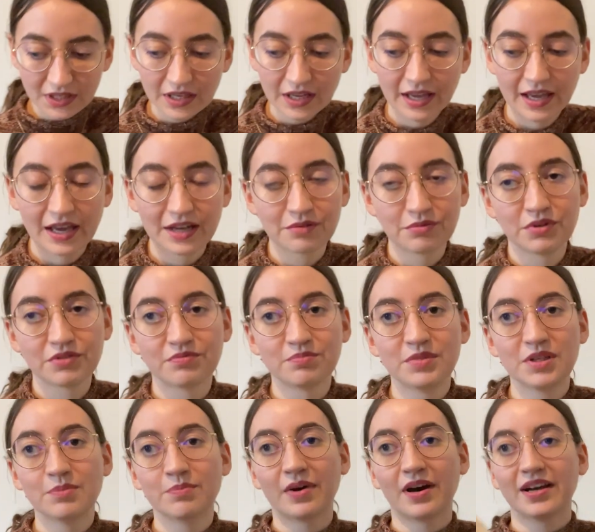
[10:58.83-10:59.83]
And with me
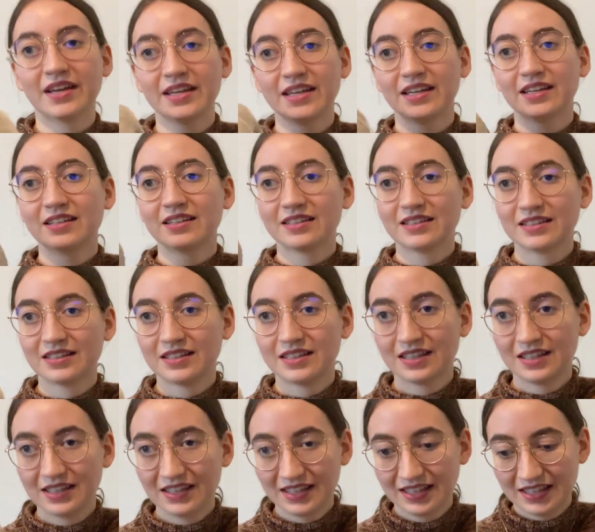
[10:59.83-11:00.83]
buying
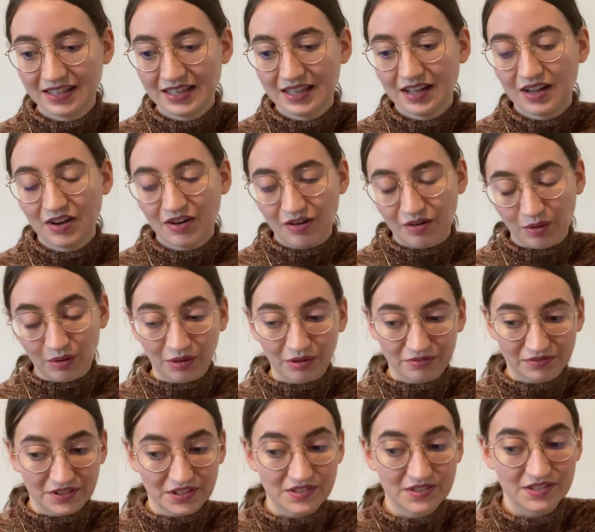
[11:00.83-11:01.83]
all of
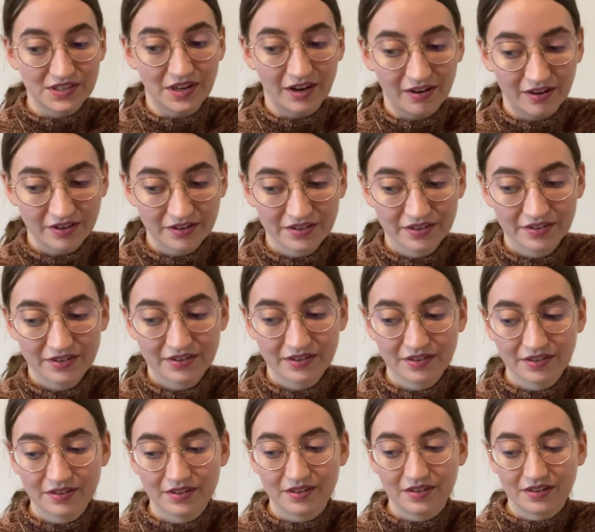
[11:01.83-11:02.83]
this yarn
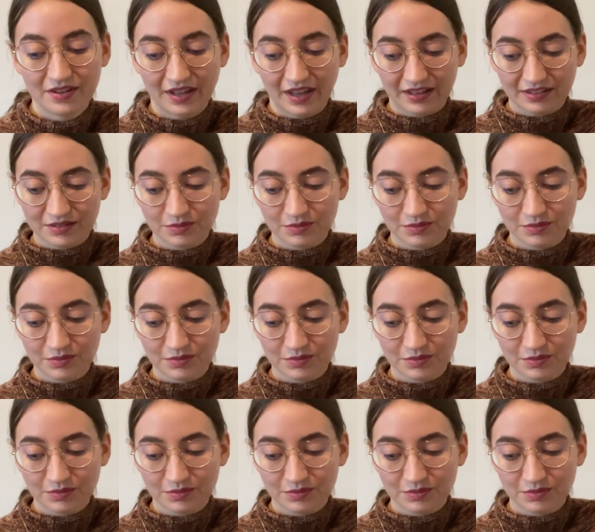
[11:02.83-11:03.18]
at the